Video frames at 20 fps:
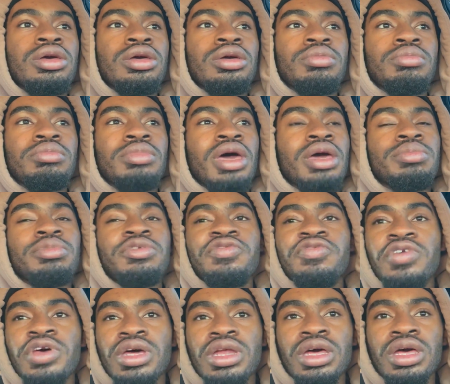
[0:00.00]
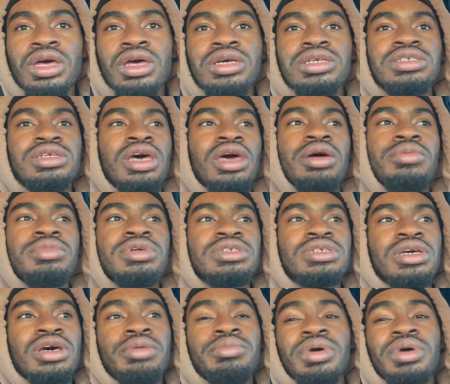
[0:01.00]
maybe FedEx, Amazon.